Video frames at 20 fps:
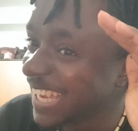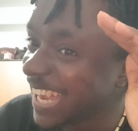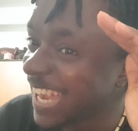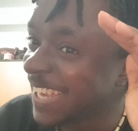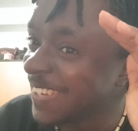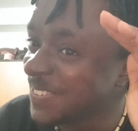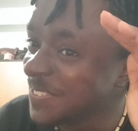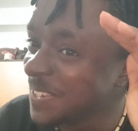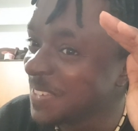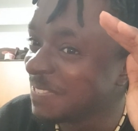
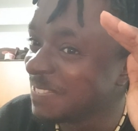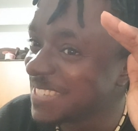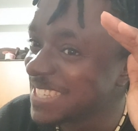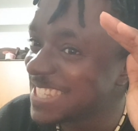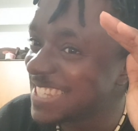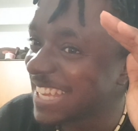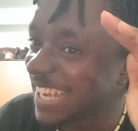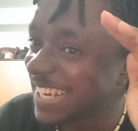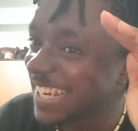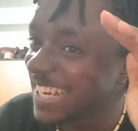Are you a
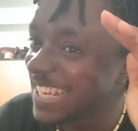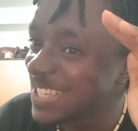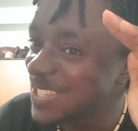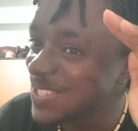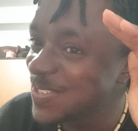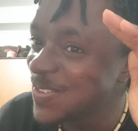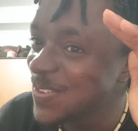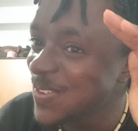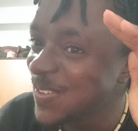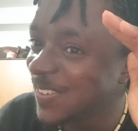Mr.
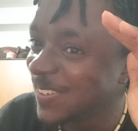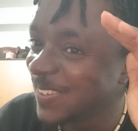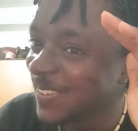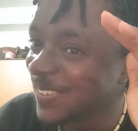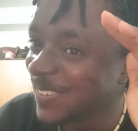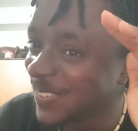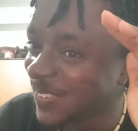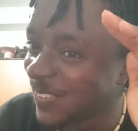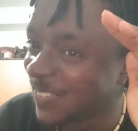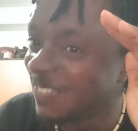Rescue
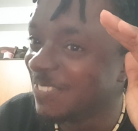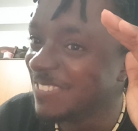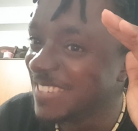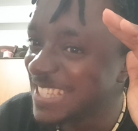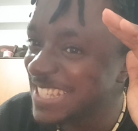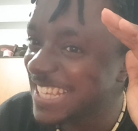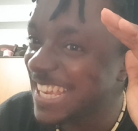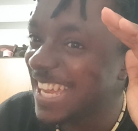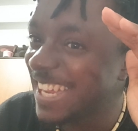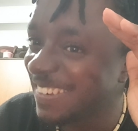or
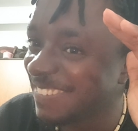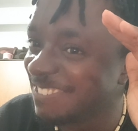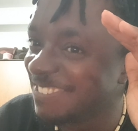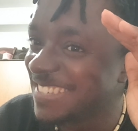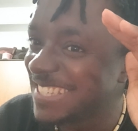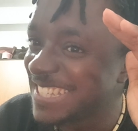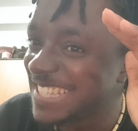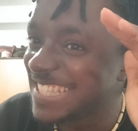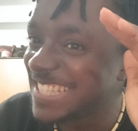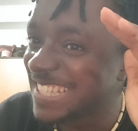Mr.
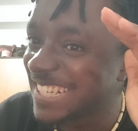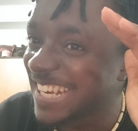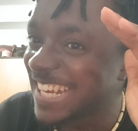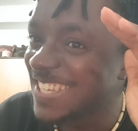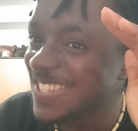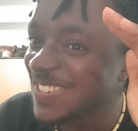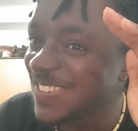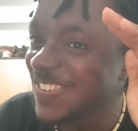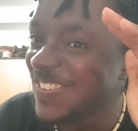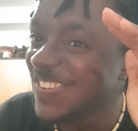and Mrs.
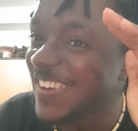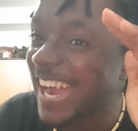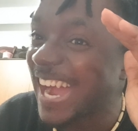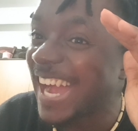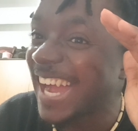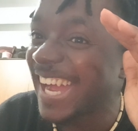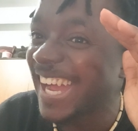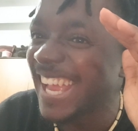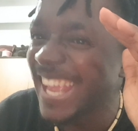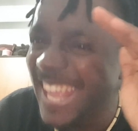Rescuer?